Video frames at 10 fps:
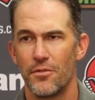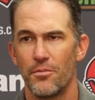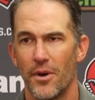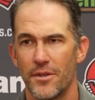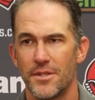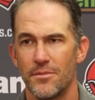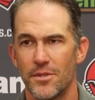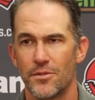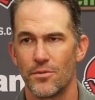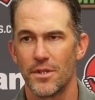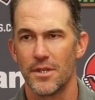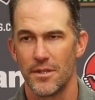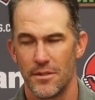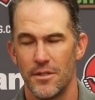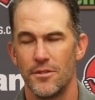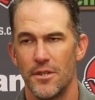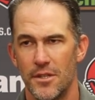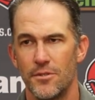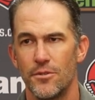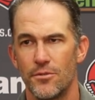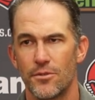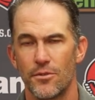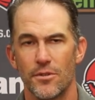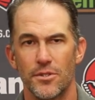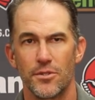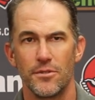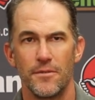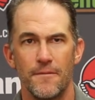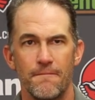football team this week in Houston Christian.